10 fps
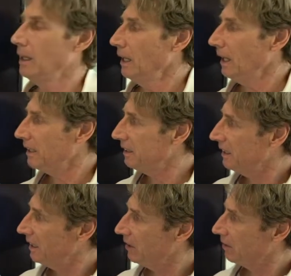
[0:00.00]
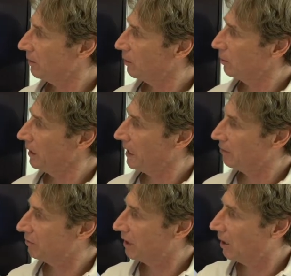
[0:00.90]
And here we
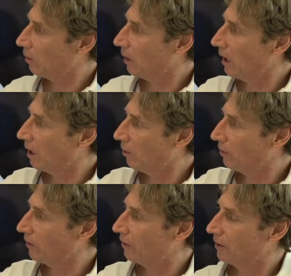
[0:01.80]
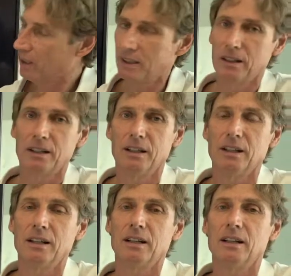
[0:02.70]
have now our
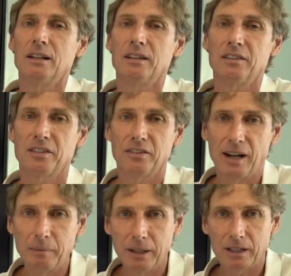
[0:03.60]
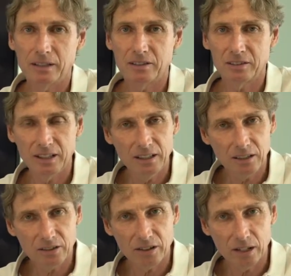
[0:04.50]
ceramic single
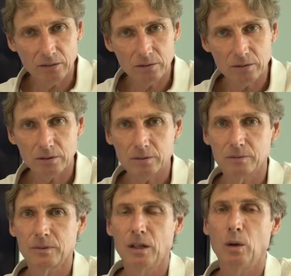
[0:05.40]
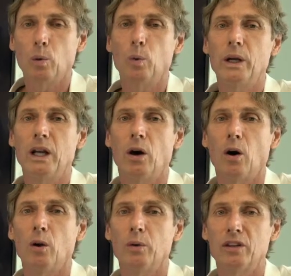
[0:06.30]
crowns. We
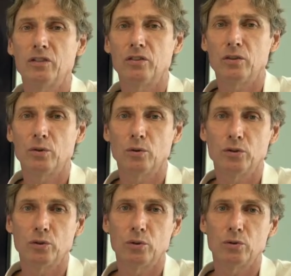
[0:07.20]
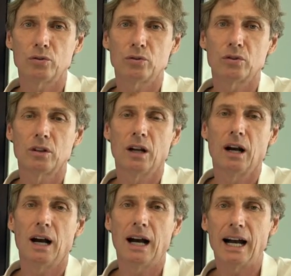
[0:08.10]
always use
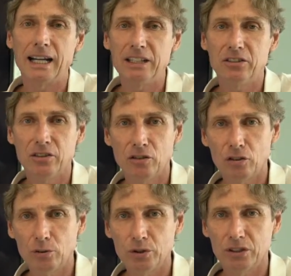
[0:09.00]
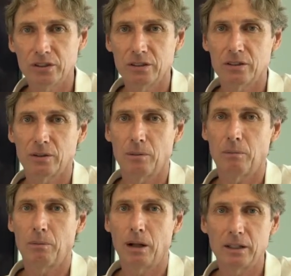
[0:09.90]
high translucent
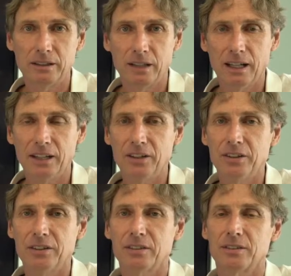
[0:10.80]
multi-layered